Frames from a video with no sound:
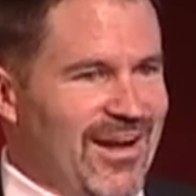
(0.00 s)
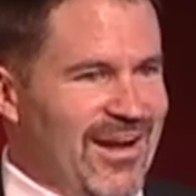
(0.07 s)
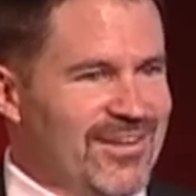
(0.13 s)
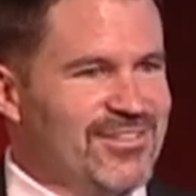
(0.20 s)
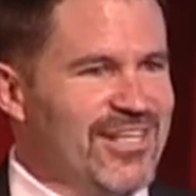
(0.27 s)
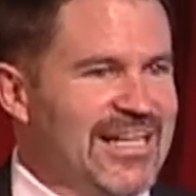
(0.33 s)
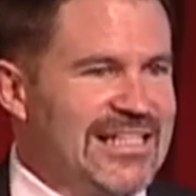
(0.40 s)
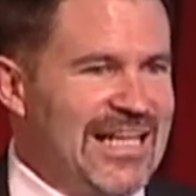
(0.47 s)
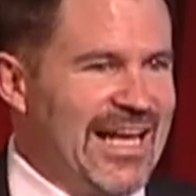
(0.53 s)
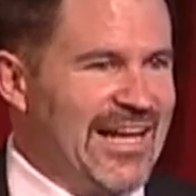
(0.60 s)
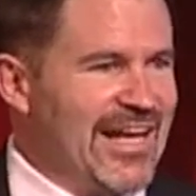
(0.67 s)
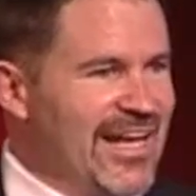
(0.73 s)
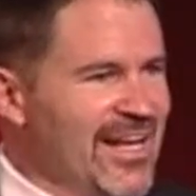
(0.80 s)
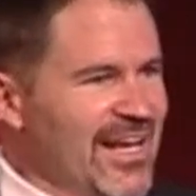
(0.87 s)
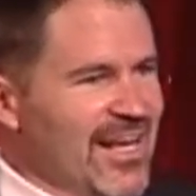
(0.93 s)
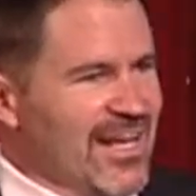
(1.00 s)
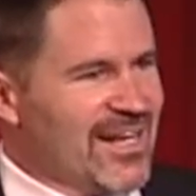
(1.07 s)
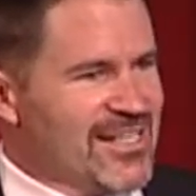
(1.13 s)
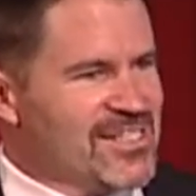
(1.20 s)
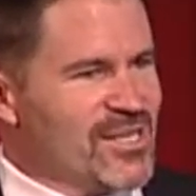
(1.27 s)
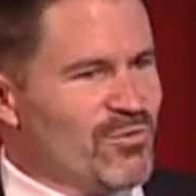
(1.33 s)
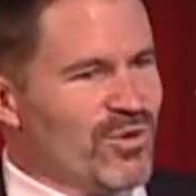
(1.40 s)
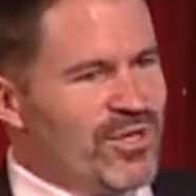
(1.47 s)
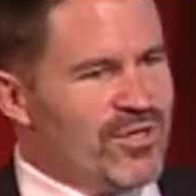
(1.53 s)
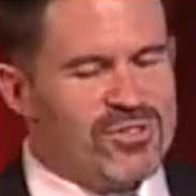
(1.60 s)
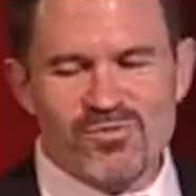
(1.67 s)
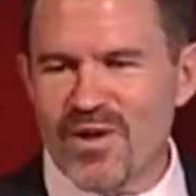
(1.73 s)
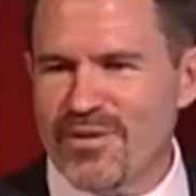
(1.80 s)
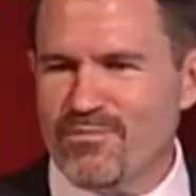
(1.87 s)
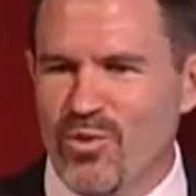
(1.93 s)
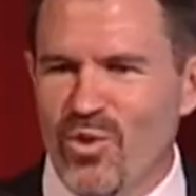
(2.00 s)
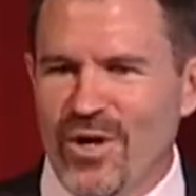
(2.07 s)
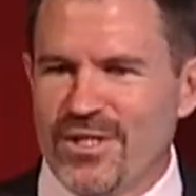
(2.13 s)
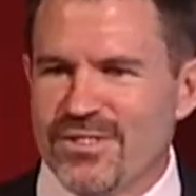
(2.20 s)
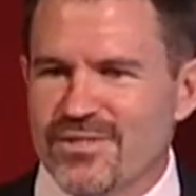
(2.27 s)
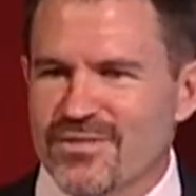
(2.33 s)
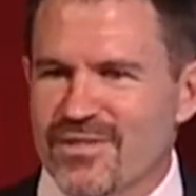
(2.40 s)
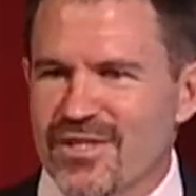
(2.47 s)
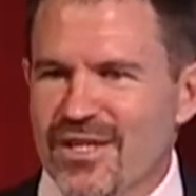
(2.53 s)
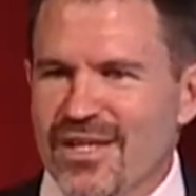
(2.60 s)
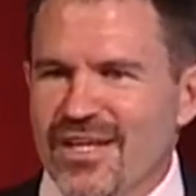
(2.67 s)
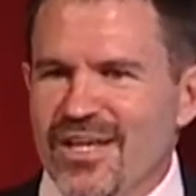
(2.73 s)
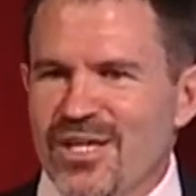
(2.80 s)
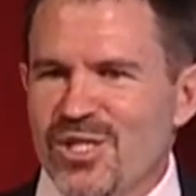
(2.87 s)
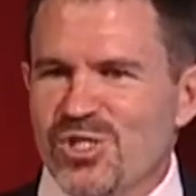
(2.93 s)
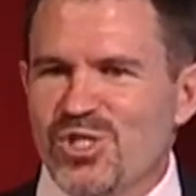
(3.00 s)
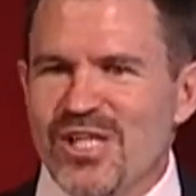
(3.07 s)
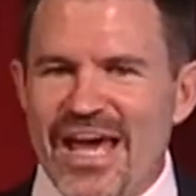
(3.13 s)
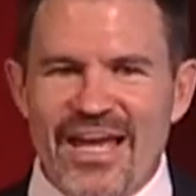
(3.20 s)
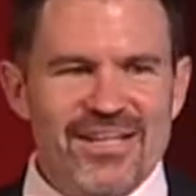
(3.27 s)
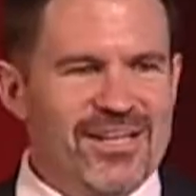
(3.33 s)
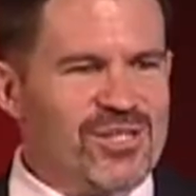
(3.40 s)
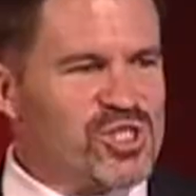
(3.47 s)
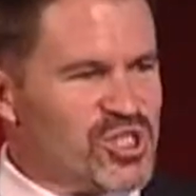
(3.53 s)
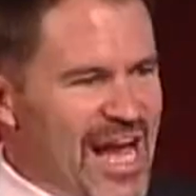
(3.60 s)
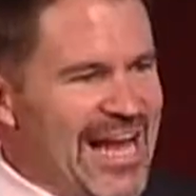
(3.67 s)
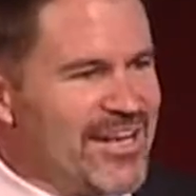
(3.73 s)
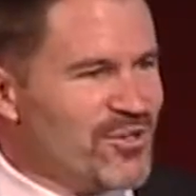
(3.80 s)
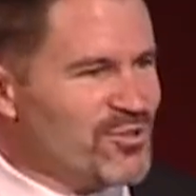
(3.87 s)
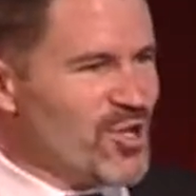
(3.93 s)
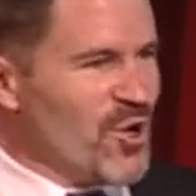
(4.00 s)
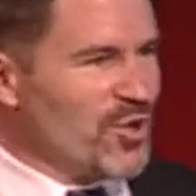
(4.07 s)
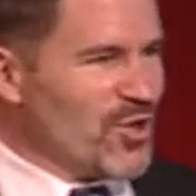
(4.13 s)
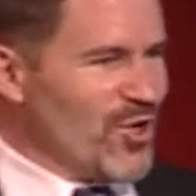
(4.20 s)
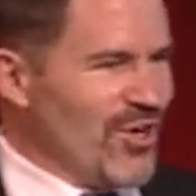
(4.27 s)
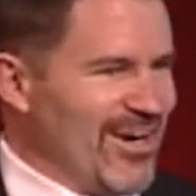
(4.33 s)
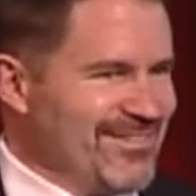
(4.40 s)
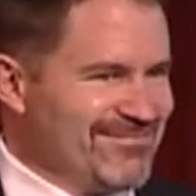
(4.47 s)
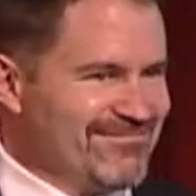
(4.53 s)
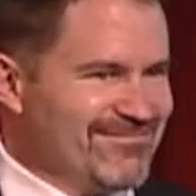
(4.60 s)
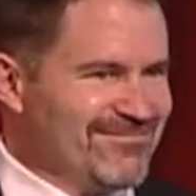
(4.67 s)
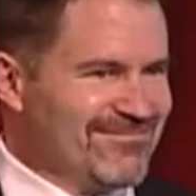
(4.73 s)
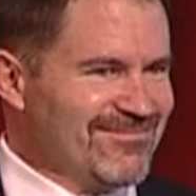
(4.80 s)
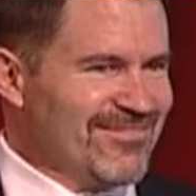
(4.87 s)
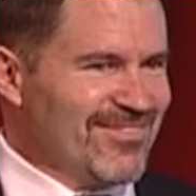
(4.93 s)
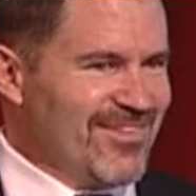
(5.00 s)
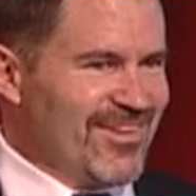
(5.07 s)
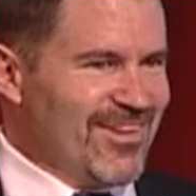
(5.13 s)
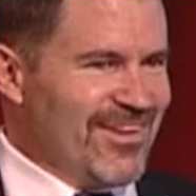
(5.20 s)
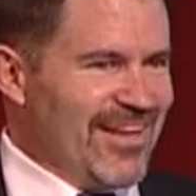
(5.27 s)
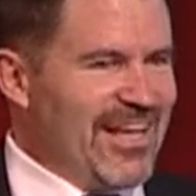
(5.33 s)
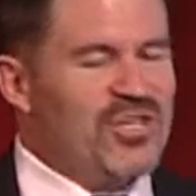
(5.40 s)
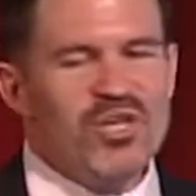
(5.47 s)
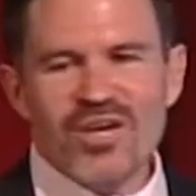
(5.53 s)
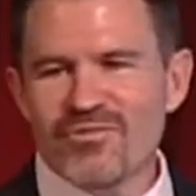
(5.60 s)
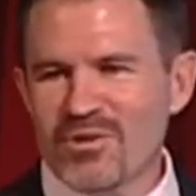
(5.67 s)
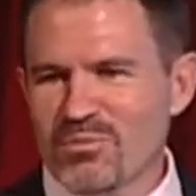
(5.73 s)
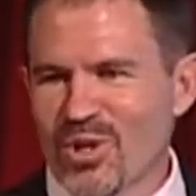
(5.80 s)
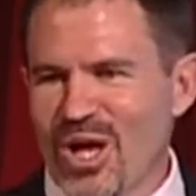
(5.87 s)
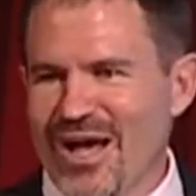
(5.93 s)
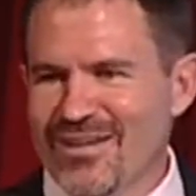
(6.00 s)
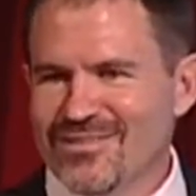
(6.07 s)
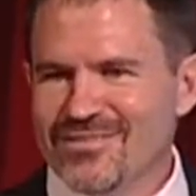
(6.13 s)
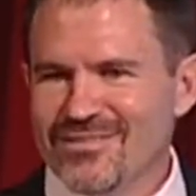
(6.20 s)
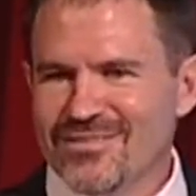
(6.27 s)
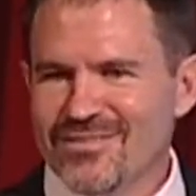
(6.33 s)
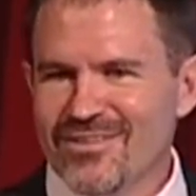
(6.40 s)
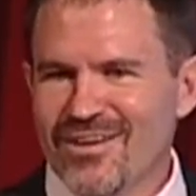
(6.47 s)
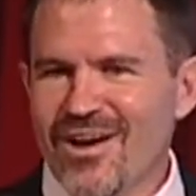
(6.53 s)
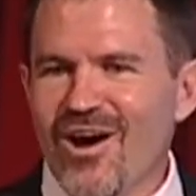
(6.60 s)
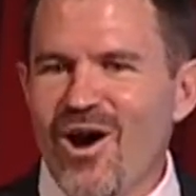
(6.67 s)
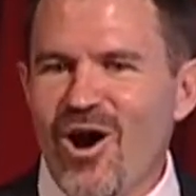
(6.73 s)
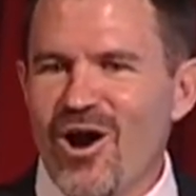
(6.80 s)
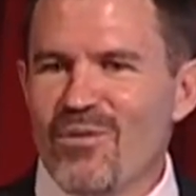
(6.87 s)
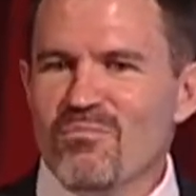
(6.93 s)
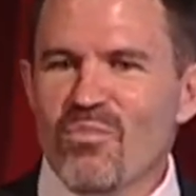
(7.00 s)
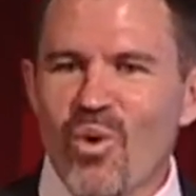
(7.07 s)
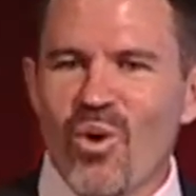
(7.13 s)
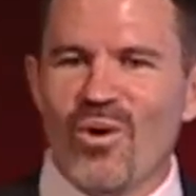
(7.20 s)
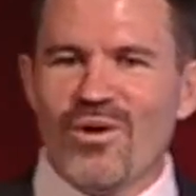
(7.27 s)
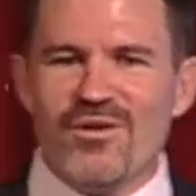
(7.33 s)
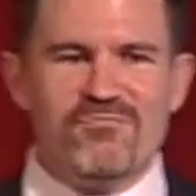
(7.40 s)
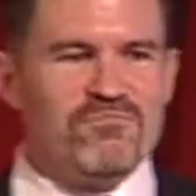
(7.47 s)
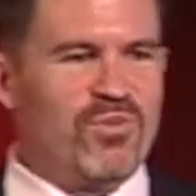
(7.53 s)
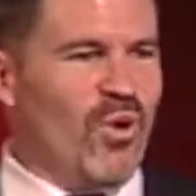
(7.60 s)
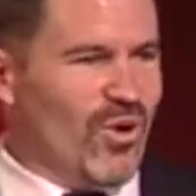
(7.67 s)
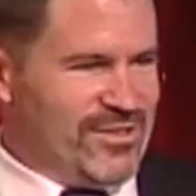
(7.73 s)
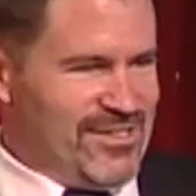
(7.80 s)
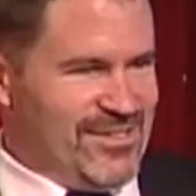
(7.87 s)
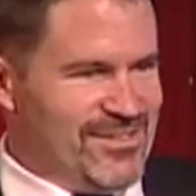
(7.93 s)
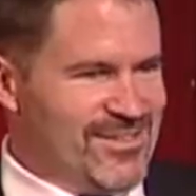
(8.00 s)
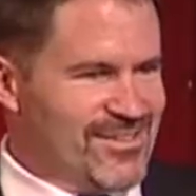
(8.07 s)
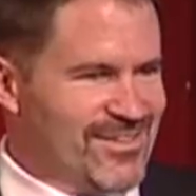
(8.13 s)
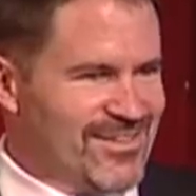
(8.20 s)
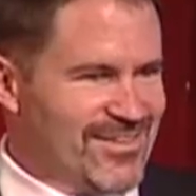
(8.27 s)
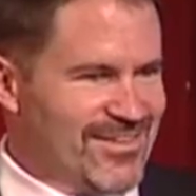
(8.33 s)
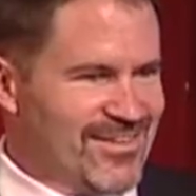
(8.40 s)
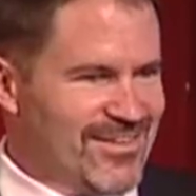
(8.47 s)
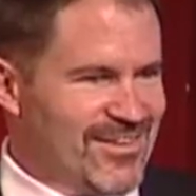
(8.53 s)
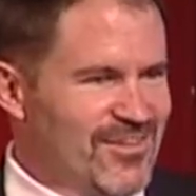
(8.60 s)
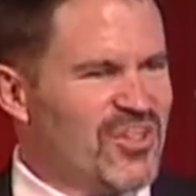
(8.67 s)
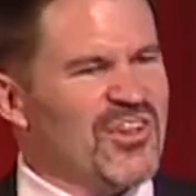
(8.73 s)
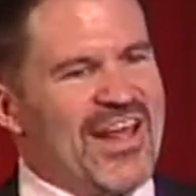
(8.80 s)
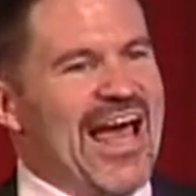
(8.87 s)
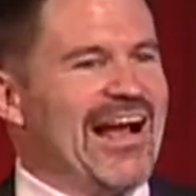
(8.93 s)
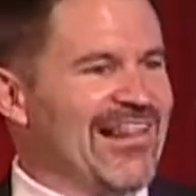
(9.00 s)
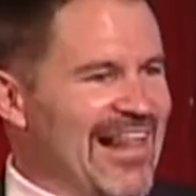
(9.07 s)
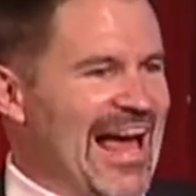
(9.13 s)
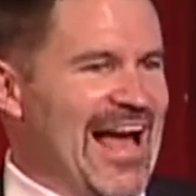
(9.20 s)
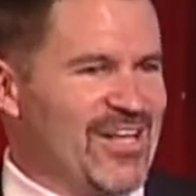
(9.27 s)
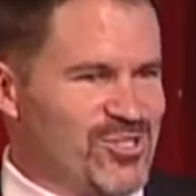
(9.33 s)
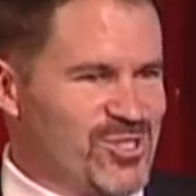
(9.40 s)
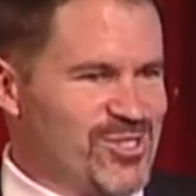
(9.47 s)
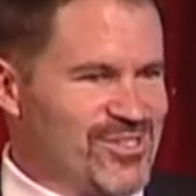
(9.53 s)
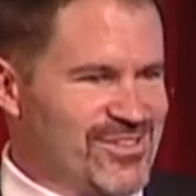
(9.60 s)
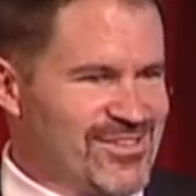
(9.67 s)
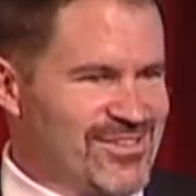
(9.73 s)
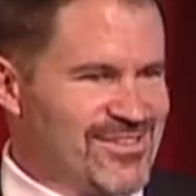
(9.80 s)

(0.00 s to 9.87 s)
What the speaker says: I'll take that A. And I say, well, here's my point, is that signing your donor card and giving blood are more important than that class.